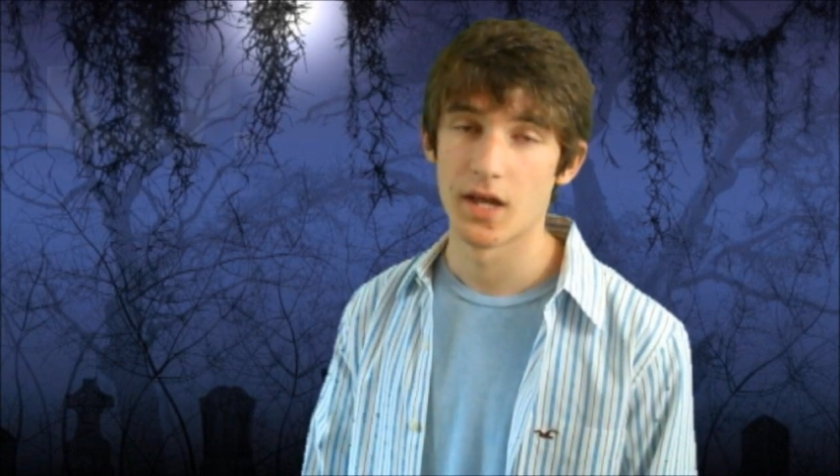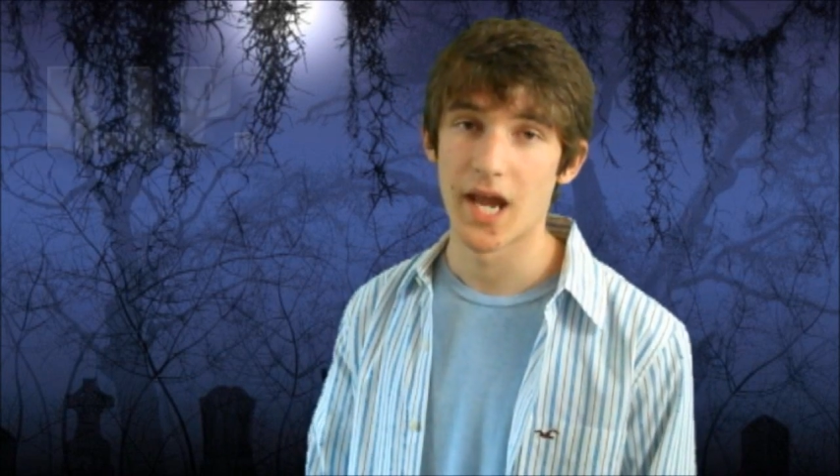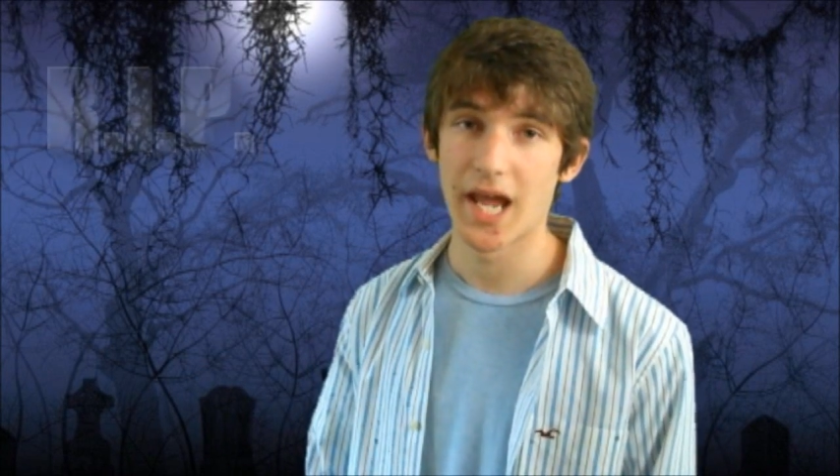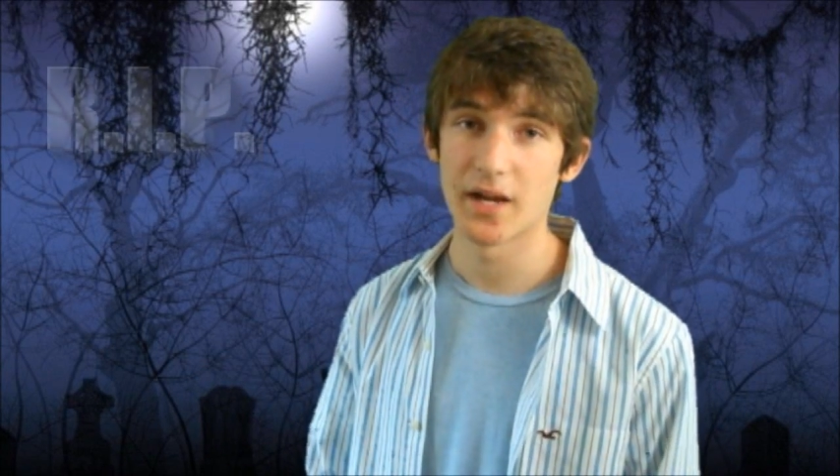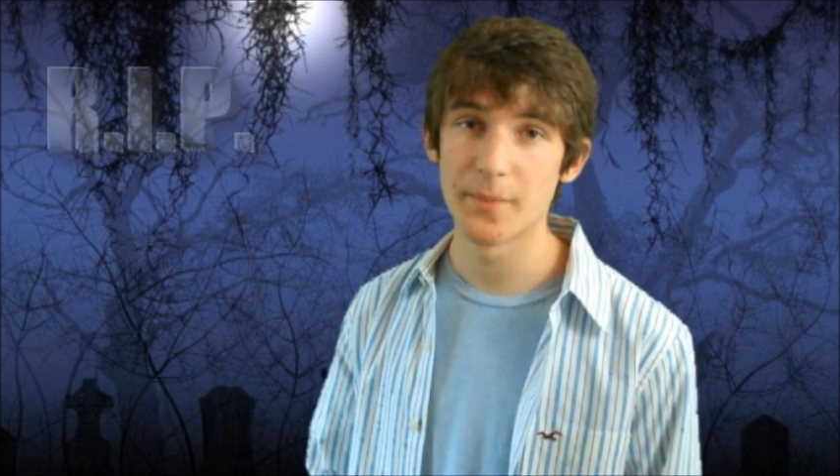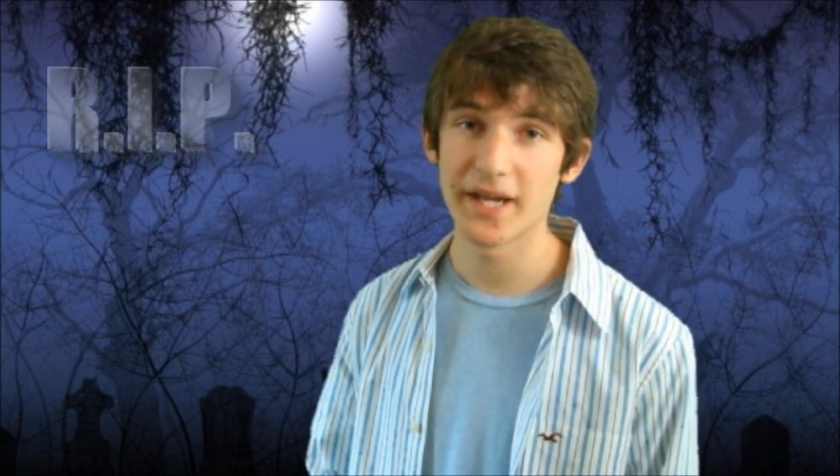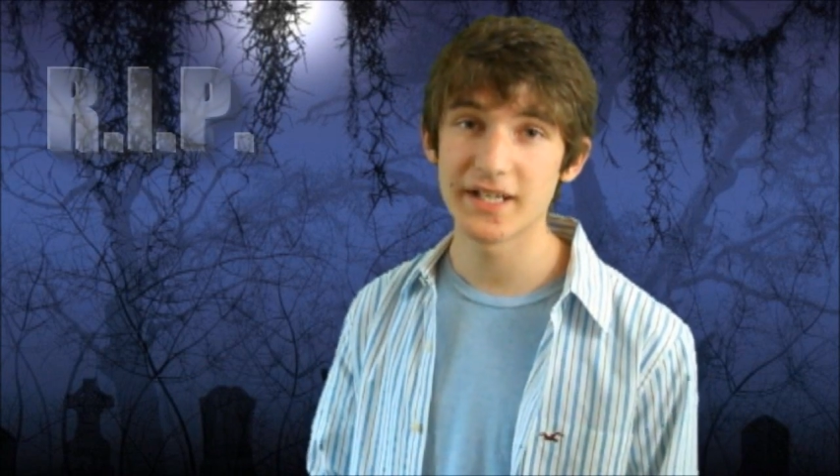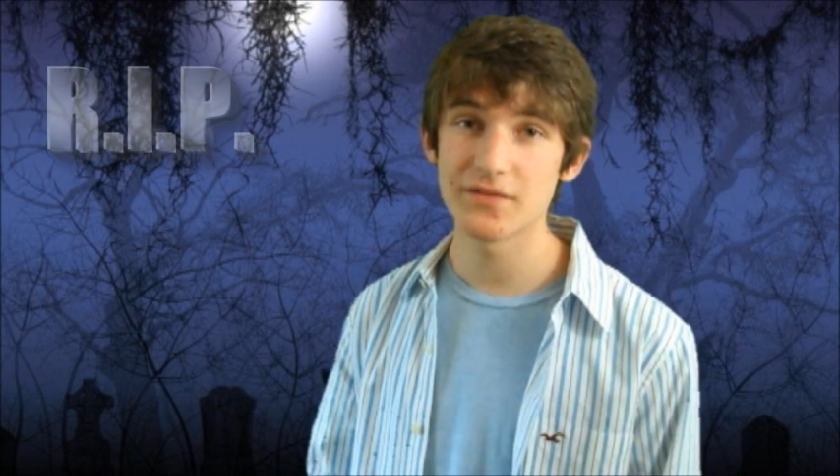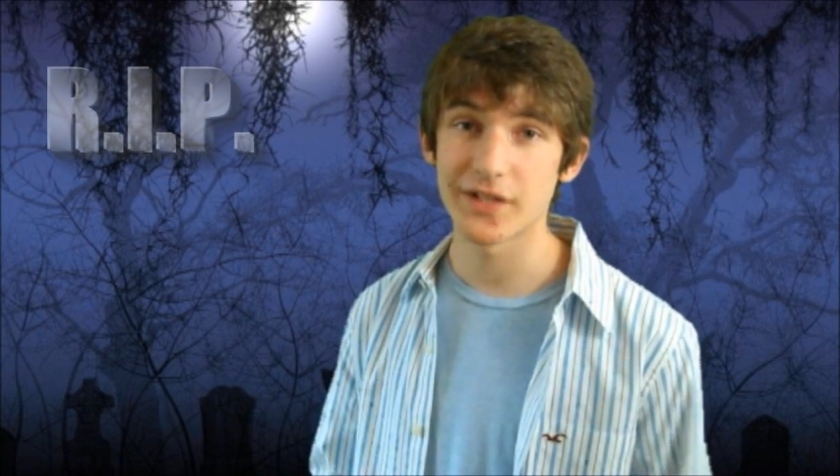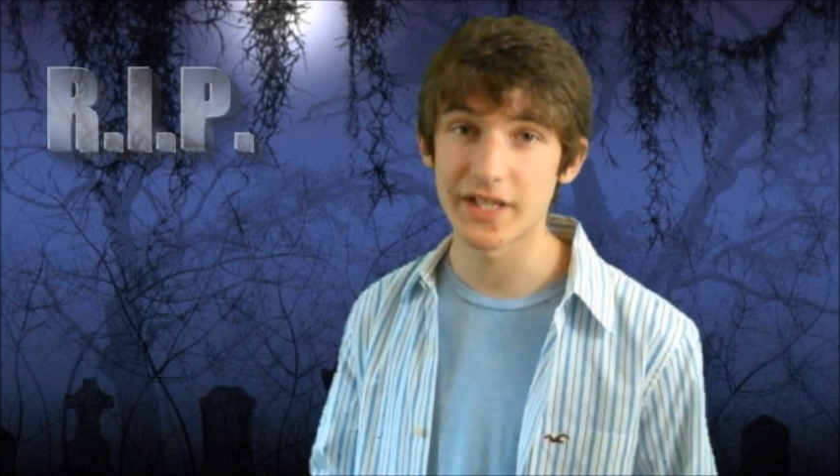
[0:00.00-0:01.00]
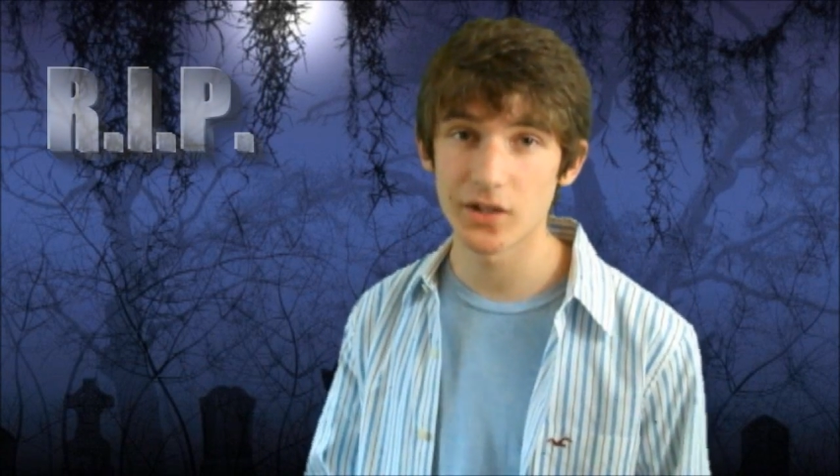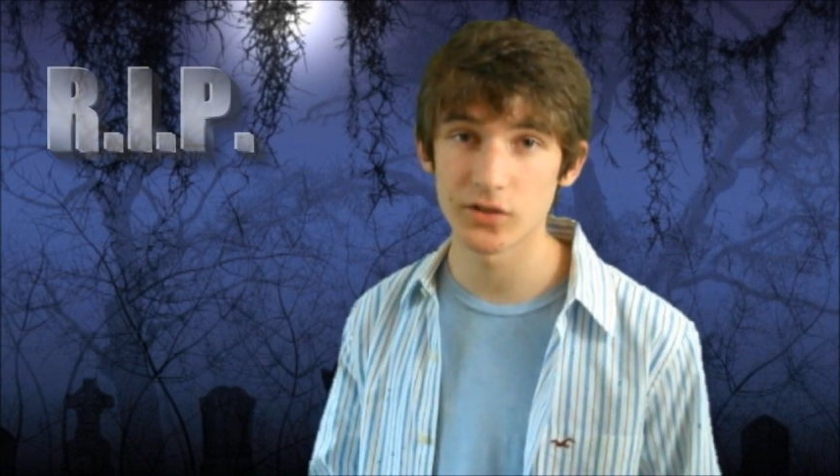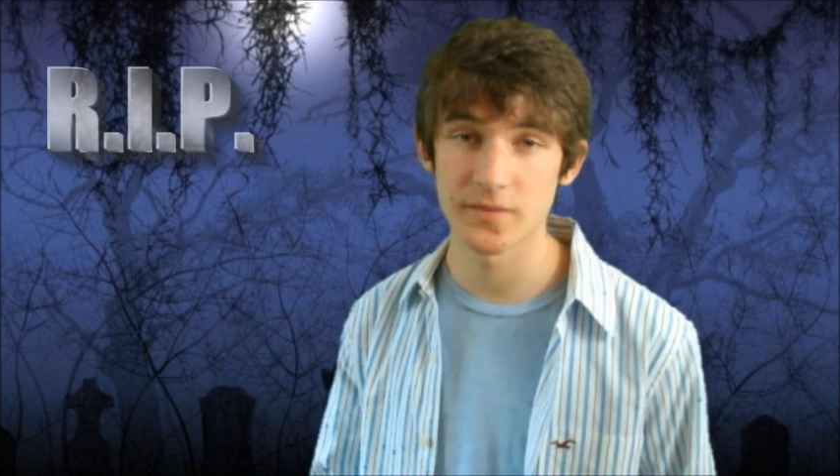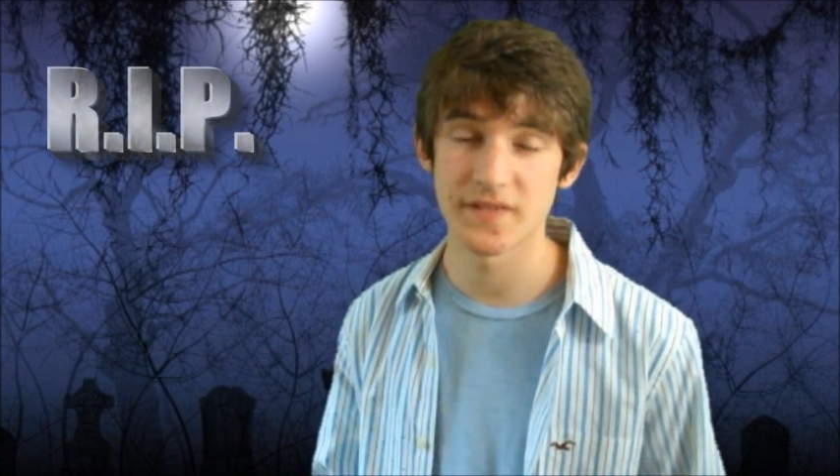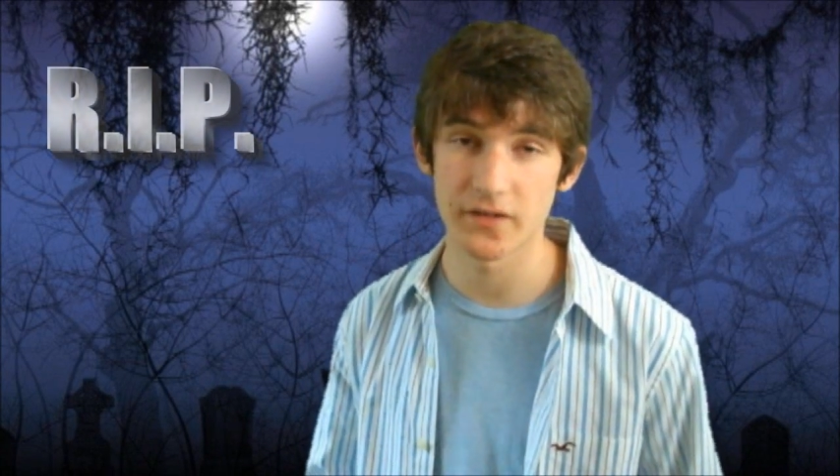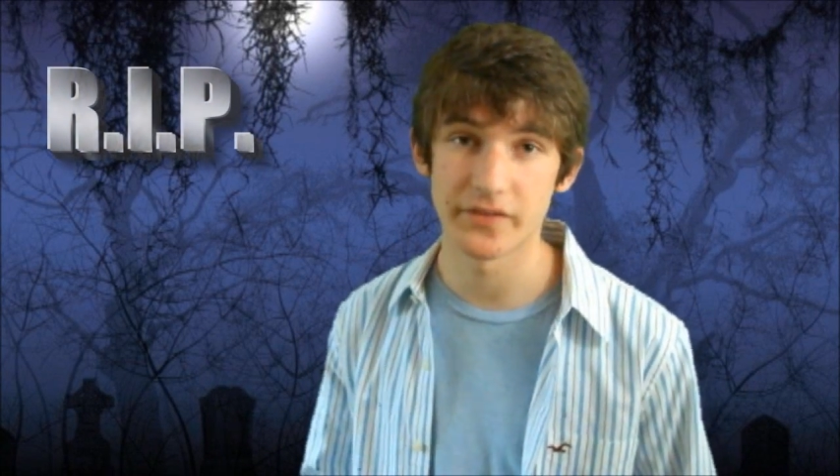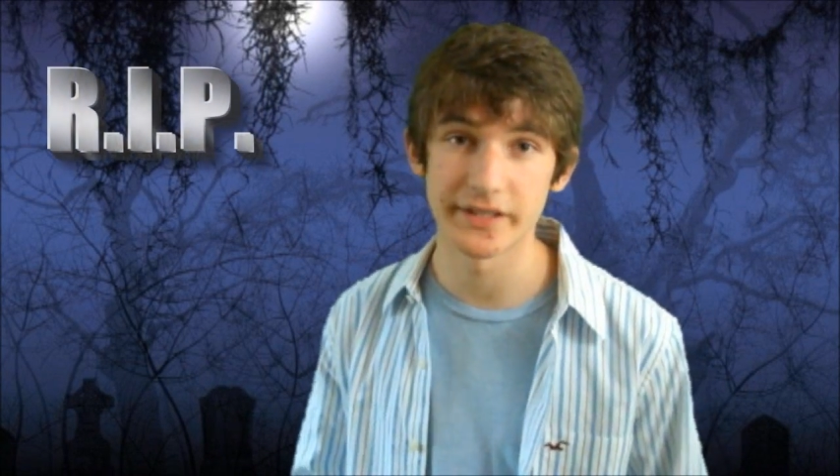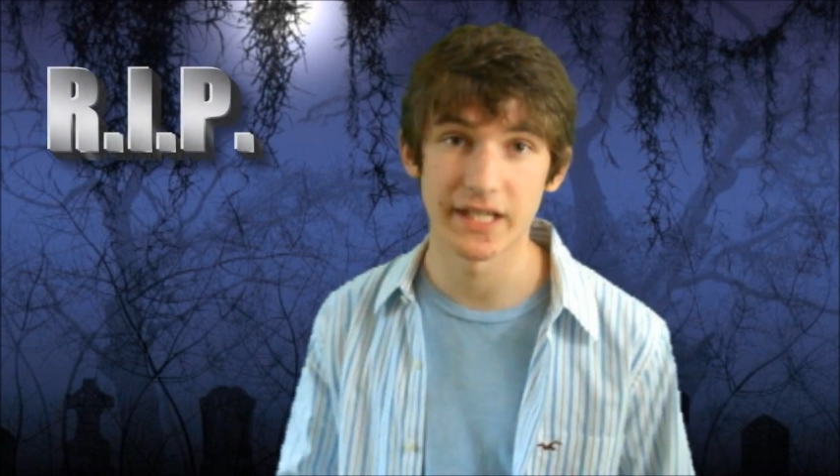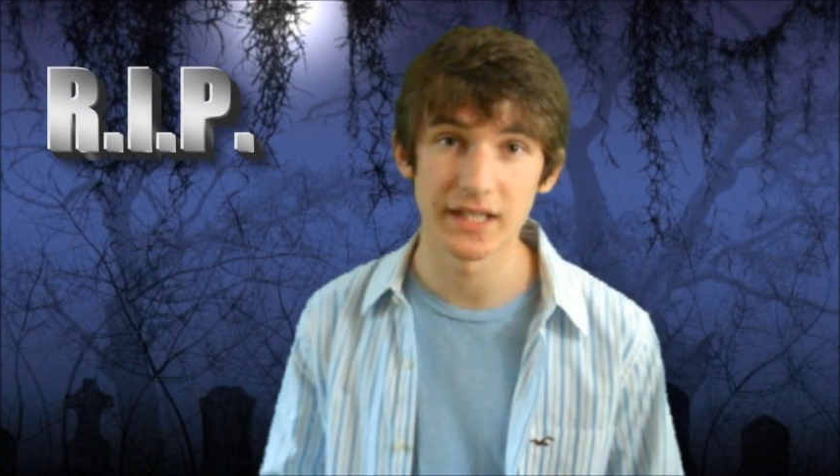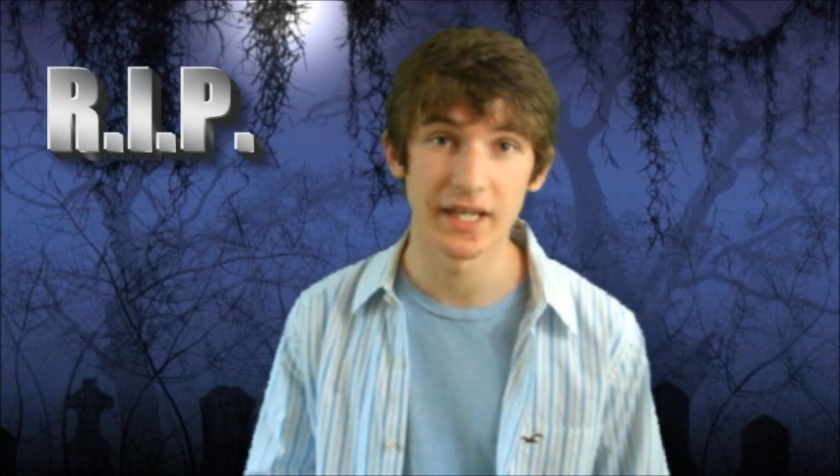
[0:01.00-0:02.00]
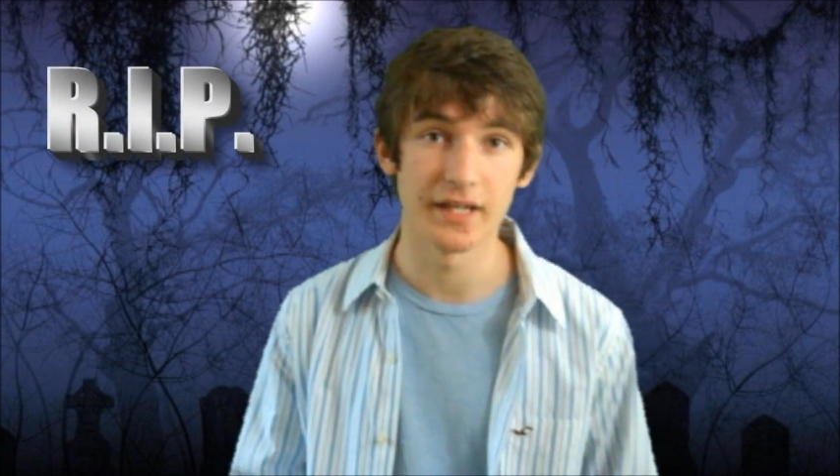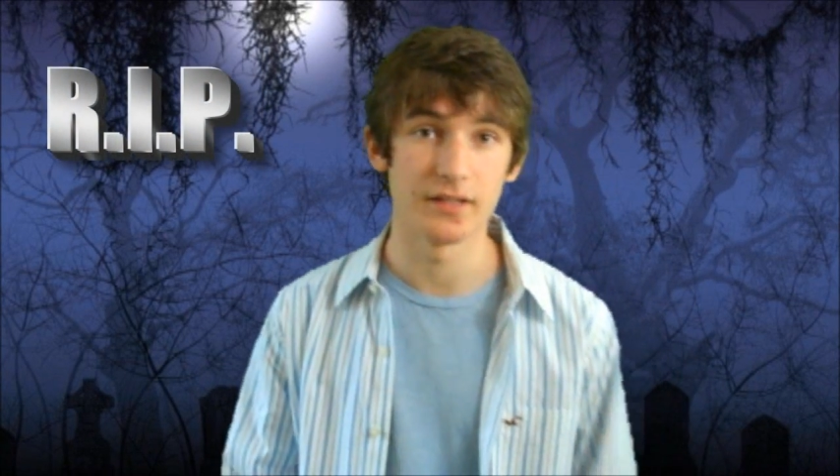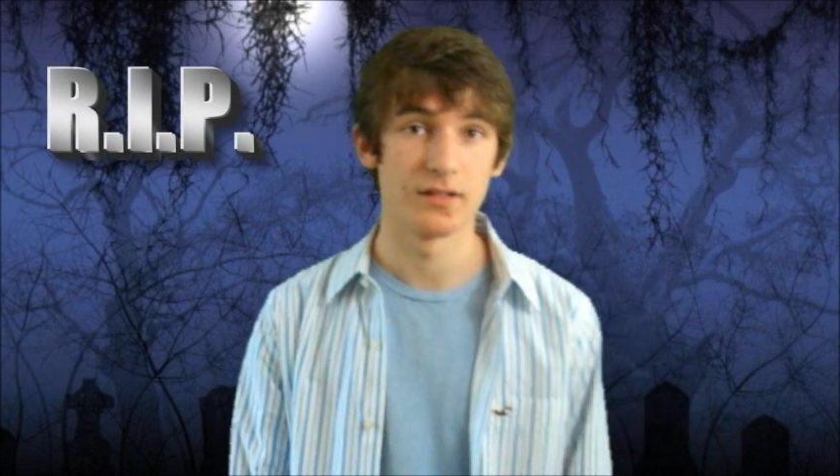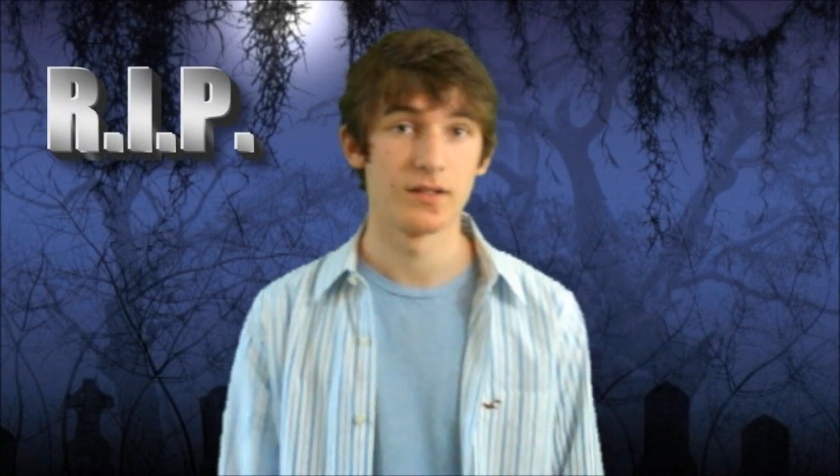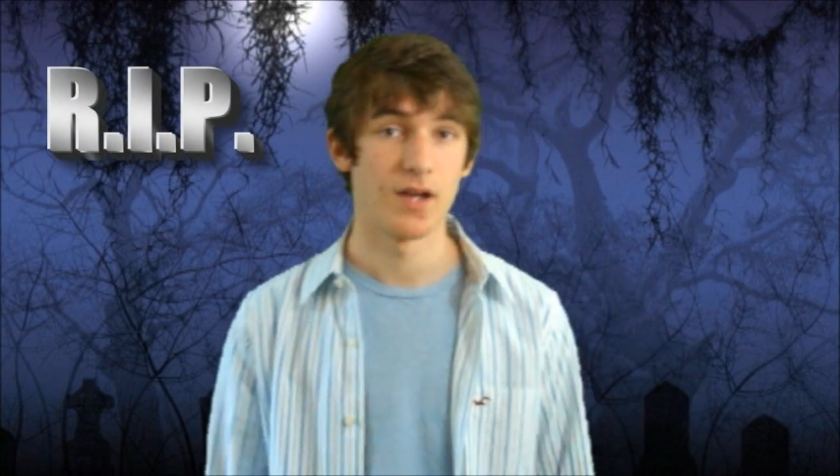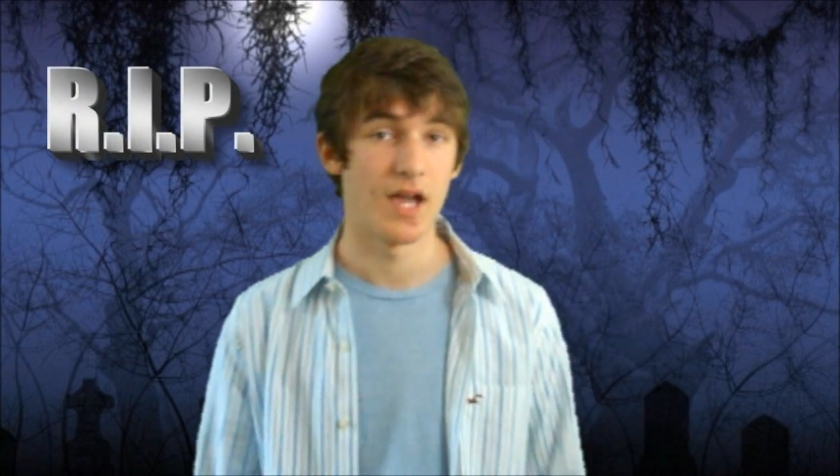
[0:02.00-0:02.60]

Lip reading: And a man even killed himself on that land. And